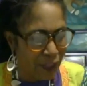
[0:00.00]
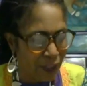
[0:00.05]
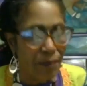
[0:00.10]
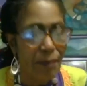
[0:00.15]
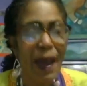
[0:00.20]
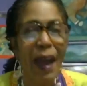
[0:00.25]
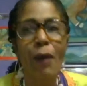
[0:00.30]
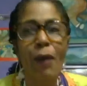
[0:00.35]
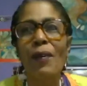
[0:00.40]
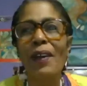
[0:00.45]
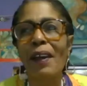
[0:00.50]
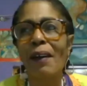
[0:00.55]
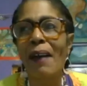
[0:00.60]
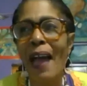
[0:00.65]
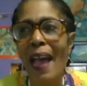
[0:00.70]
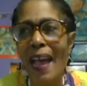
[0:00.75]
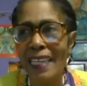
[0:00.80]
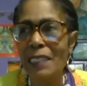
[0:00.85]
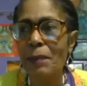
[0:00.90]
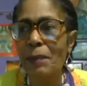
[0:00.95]
of My Wheel
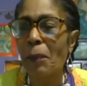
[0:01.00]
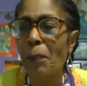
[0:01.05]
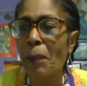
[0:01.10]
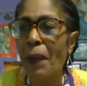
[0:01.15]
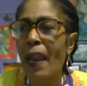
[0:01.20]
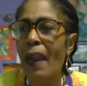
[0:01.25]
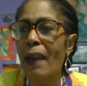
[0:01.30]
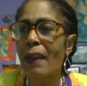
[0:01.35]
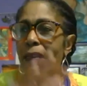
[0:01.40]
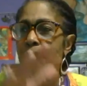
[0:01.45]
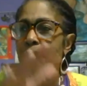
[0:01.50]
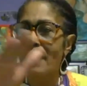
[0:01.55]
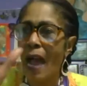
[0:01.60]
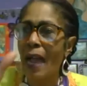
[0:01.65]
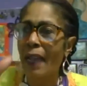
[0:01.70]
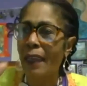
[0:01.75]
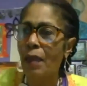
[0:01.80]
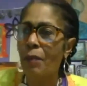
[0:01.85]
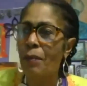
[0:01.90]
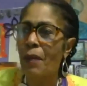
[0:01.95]
has prepared a
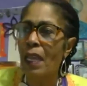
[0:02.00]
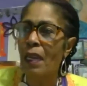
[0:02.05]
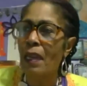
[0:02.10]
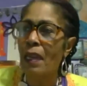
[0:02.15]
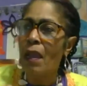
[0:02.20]
document